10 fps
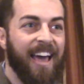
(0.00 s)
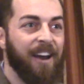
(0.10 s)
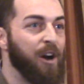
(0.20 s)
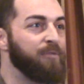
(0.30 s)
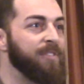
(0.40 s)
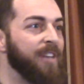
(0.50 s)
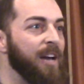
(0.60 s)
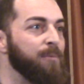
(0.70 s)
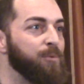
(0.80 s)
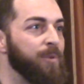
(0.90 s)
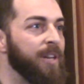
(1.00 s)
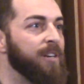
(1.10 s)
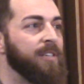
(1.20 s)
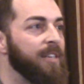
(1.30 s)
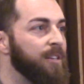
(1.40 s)
And oftentimes, when
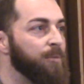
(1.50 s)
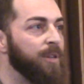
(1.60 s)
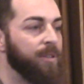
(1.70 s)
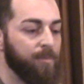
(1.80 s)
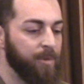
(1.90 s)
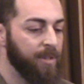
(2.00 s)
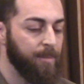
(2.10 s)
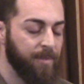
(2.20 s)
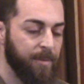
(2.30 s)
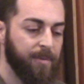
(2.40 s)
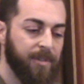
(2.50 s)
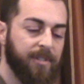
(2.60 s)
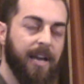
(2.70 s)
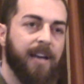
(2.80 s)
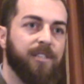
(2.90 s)
they're dealing with the
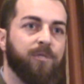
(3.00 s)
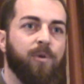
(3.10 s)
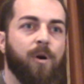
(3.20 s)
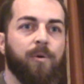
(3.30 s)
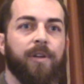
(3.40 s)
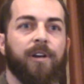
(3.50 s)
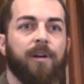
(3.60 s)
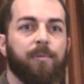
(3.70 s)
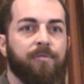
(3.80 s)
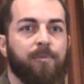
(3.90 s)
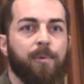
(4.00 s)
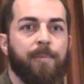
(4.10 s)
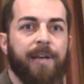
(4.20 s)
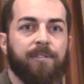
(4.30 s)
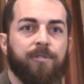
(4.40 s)
status quo, where they're coming from
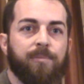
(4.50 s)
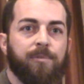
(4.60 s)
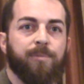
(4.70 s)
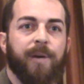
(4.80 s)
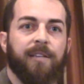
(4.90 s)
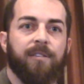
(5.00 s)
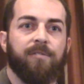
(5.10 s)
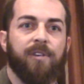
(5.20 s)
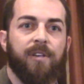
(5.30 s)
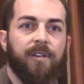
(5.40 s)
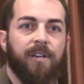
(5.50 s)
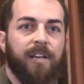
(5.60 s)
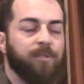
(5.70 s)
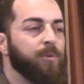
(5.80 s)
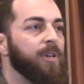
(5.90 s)
a mainstream perspective,
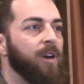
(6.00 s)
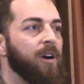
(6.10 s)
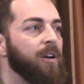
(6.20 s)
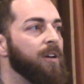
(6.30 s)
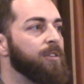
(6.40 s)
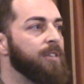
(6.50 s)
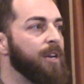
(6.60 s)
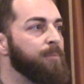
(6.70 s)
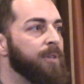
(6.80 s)
it's really hard to understand.